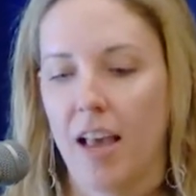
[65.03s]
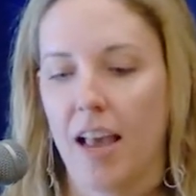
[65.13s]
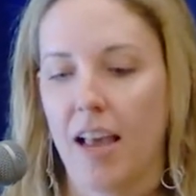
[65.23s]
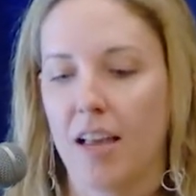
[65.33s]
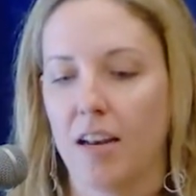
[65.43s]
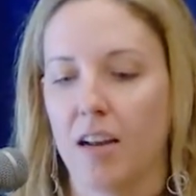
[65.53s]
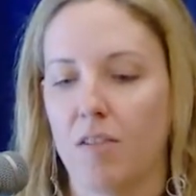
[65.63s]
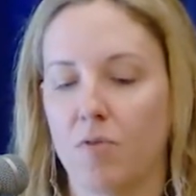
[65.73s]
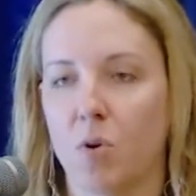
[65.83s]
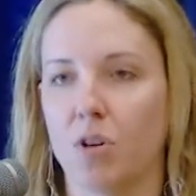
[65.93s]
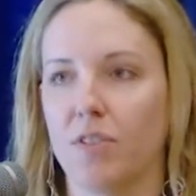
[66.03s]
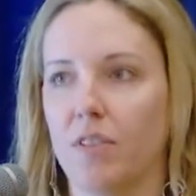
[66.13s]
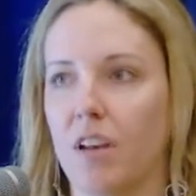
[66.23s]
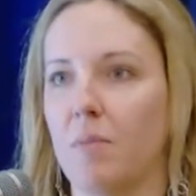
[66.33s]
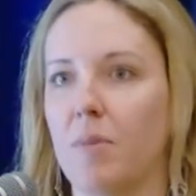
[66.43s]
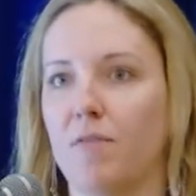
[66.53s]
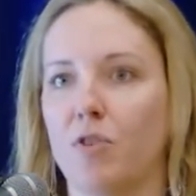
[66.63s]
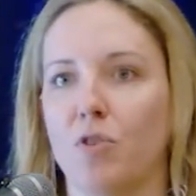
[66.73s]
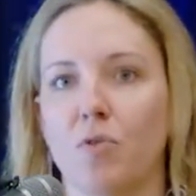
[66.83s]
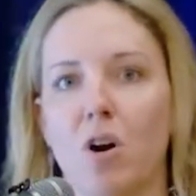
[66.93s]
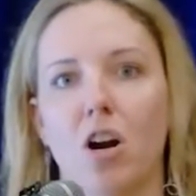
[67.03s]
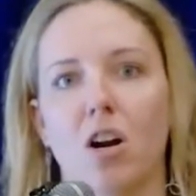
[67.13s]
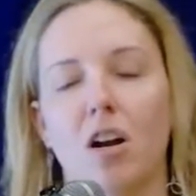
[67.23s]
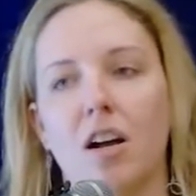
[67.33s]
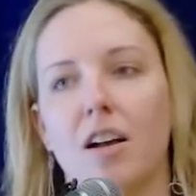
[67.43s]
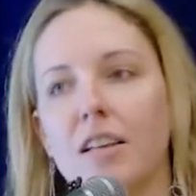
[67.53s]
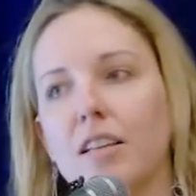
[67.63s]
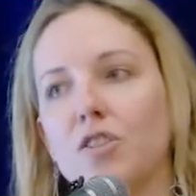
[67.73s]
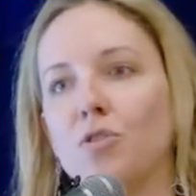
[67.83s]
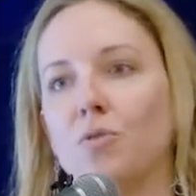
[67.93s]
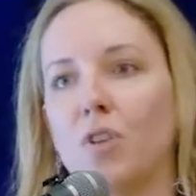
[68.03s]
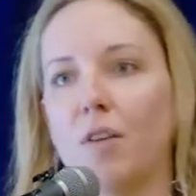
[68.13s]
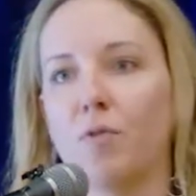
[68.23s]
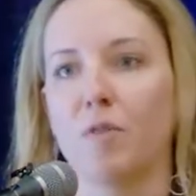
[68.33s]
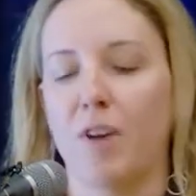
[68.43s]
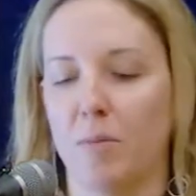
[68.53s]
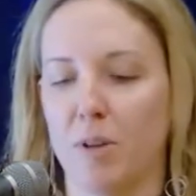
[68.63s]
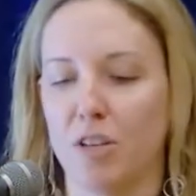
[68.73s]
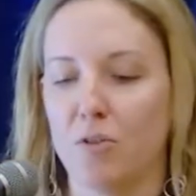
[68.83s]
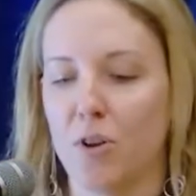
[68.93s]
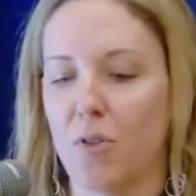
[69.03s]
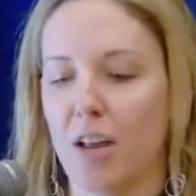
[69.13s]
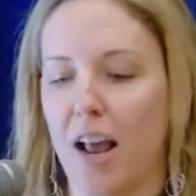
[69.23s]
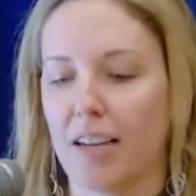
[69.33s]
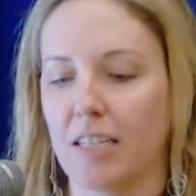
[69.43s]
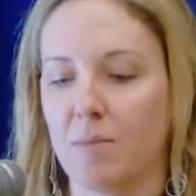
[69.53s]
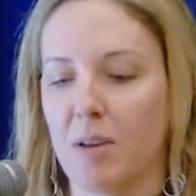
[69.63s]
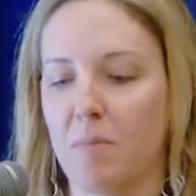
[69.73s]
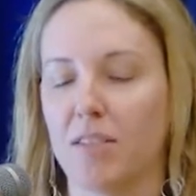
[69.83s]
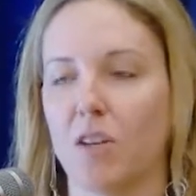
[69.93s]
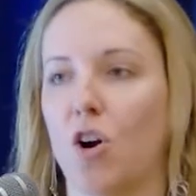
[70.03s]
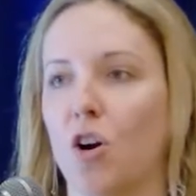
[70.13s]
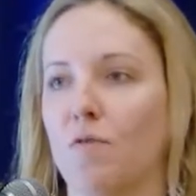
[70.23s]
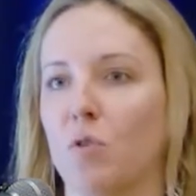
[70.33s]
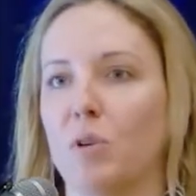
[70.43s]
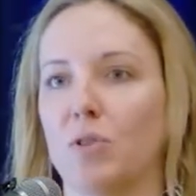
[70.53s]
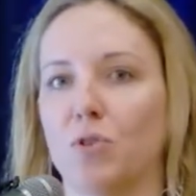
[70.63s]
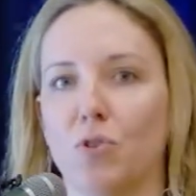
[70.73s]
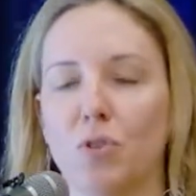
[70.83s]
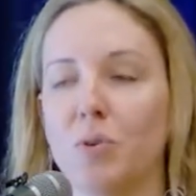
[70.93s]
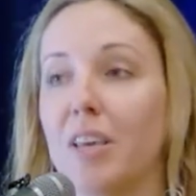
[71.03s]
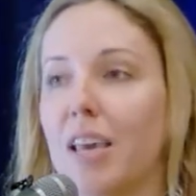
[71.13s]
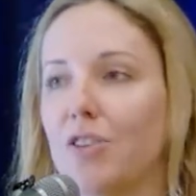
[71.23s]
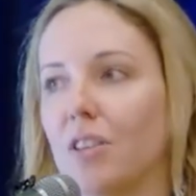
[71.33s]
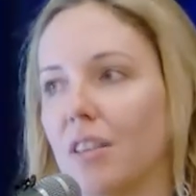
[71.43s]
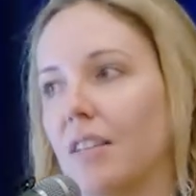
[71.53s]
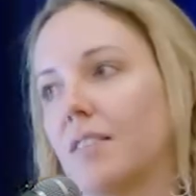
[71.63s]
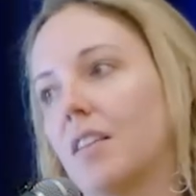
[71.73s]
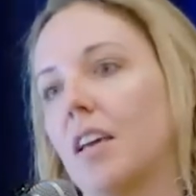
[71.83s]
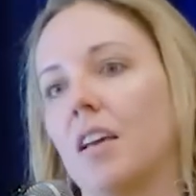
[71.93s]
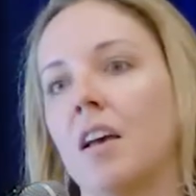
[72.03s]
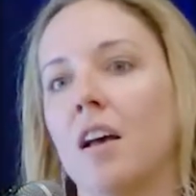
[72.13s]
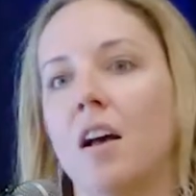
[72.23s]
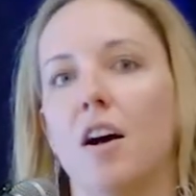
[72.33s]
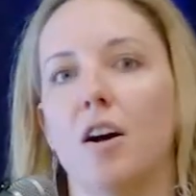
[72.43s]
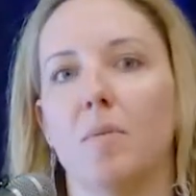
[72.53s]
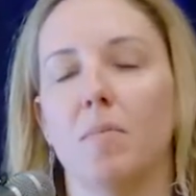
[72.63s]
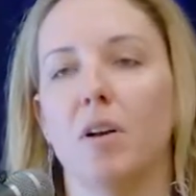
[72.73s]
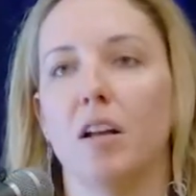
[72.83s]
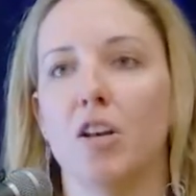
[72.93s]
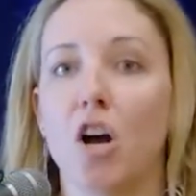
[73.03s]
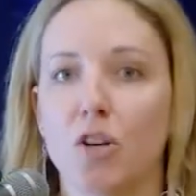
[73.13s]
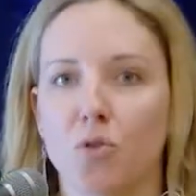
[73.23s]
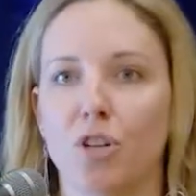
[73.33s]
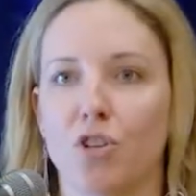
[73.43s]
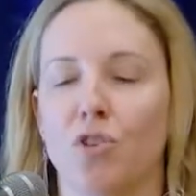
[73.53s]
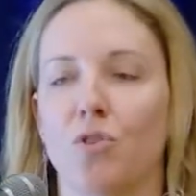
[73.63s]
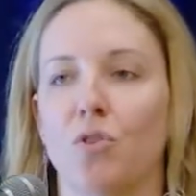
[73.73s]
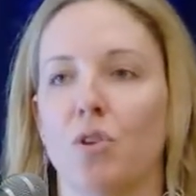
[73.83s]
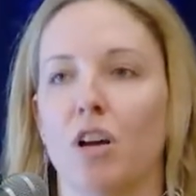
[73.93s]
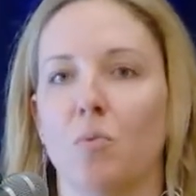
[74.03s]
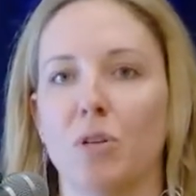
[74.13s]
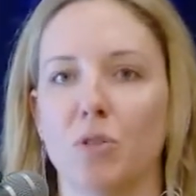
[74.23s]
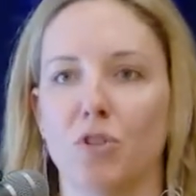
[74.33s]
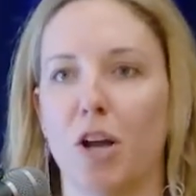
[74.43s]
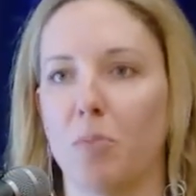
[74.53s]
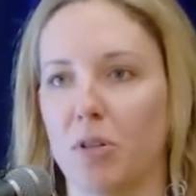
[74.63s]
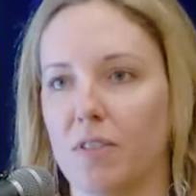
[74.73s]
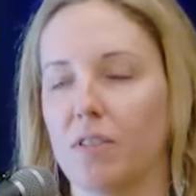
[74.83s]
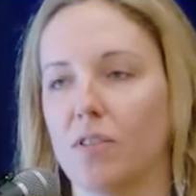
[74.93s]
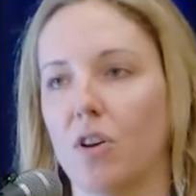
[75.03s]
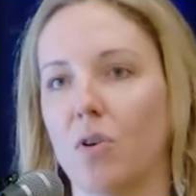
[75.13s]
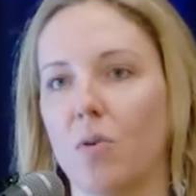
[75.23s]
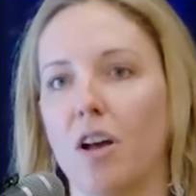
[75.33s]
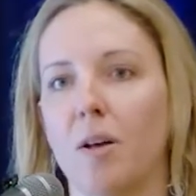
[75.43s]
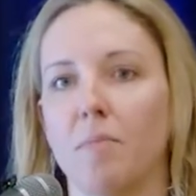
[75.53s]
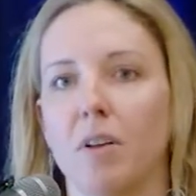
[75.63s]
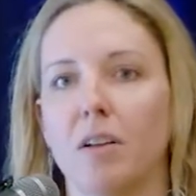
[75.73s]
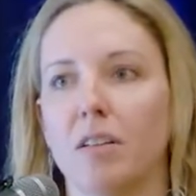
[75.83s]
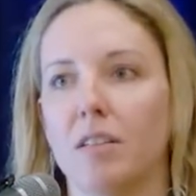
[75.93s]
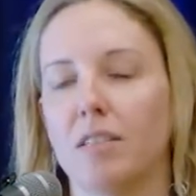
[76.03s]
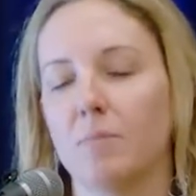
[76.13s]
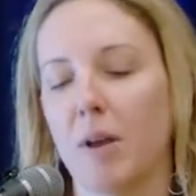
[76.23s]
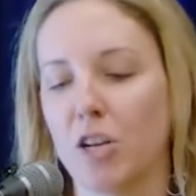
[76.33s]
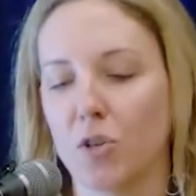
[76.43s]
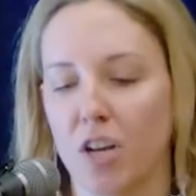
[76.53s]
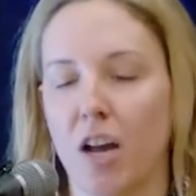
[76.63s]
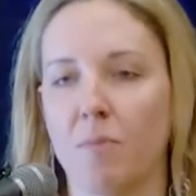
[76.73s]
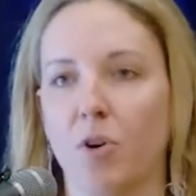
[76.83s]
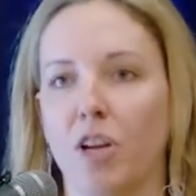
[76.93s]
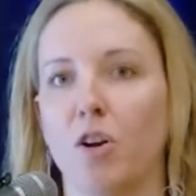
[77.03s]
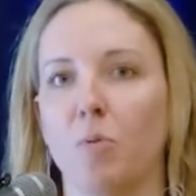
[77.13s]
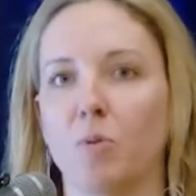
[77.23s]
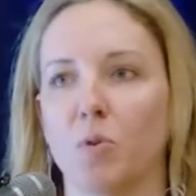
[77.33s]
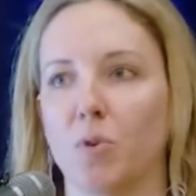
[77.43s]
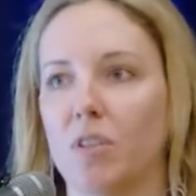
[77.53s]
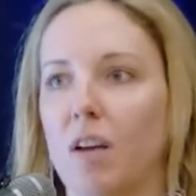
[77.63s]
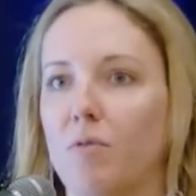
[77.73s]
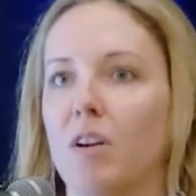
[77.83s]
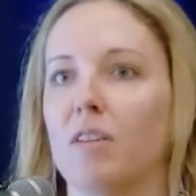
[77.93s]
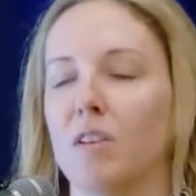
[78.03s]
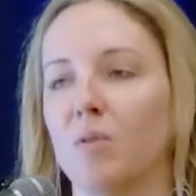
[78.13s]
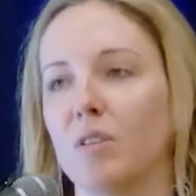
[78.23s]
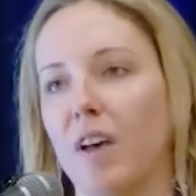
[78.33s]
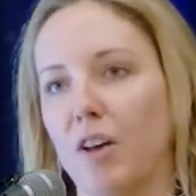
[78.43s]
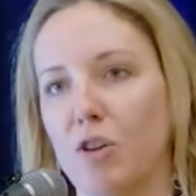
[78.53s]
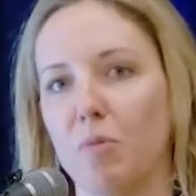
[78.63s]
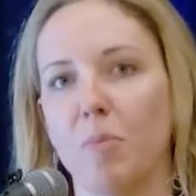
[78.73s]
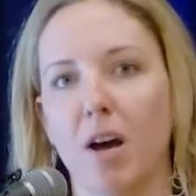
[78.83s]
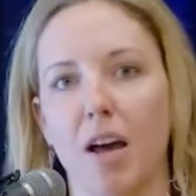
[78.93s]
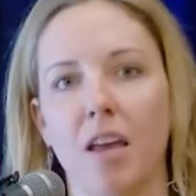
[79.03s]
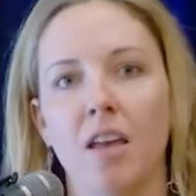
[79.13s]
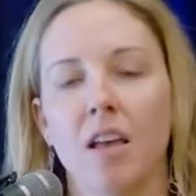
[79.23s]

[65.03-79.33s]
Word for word: And of course, if you are into software development, you know that academia makes it hard for researchers to engage in things like non-traditional research outputs. So spending your time working on open source software isn't always valued by